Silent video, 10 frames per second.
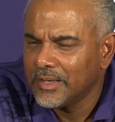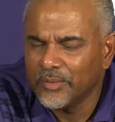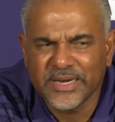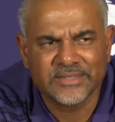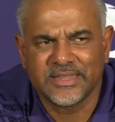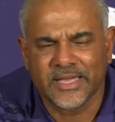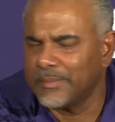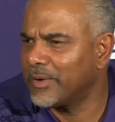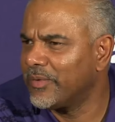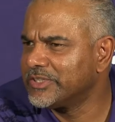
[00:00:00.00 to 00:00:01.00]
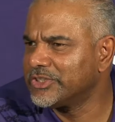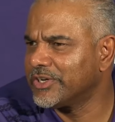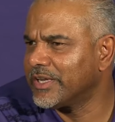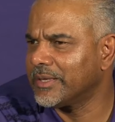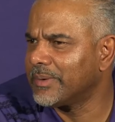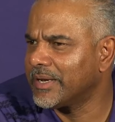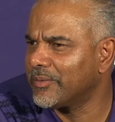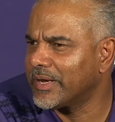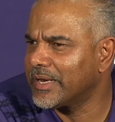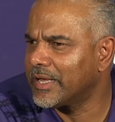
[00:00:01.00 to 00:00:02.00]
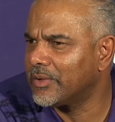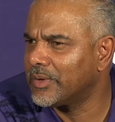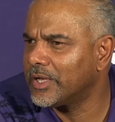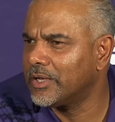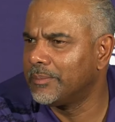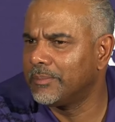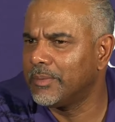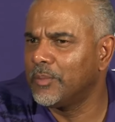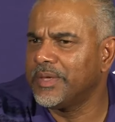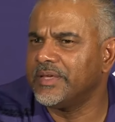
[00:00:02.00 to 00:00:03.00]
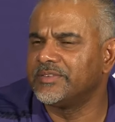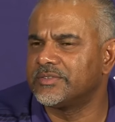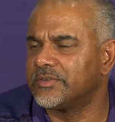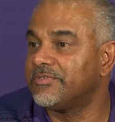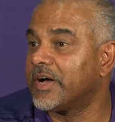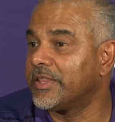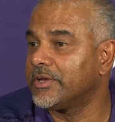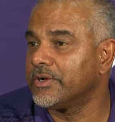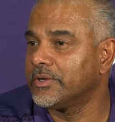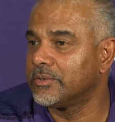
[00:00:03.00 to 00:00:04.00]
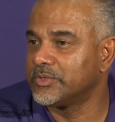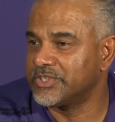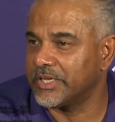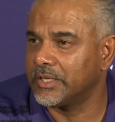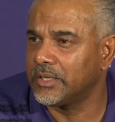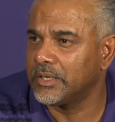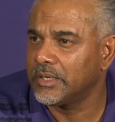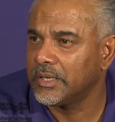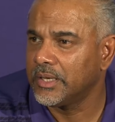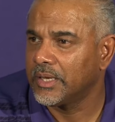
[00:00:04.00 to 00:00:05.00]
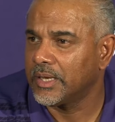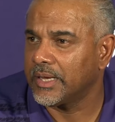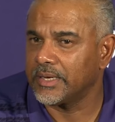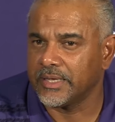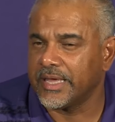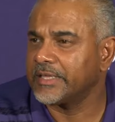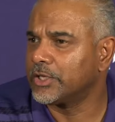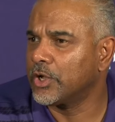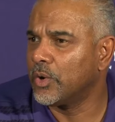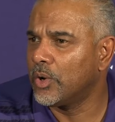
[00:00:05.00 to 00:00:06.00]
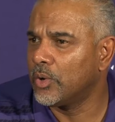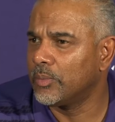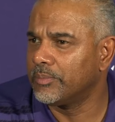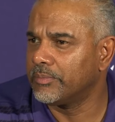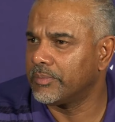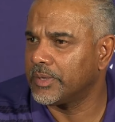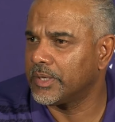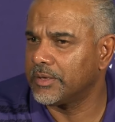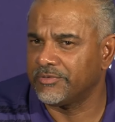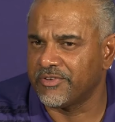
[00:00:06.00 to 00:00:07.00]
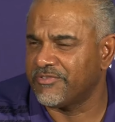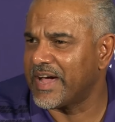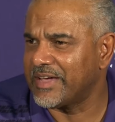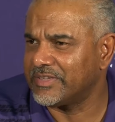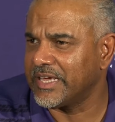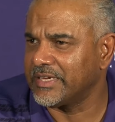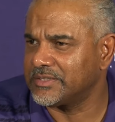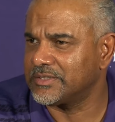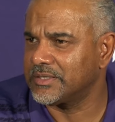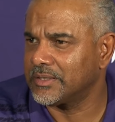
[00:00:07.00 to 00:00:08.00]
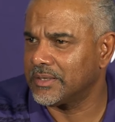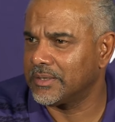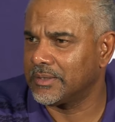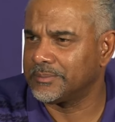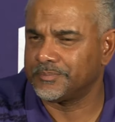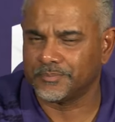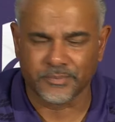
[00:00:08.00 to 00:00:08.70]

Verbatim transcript: i are not thinking about redshirting anybody right now. Um, Moby's father was ill, and he had to go home uh, for five days. Um,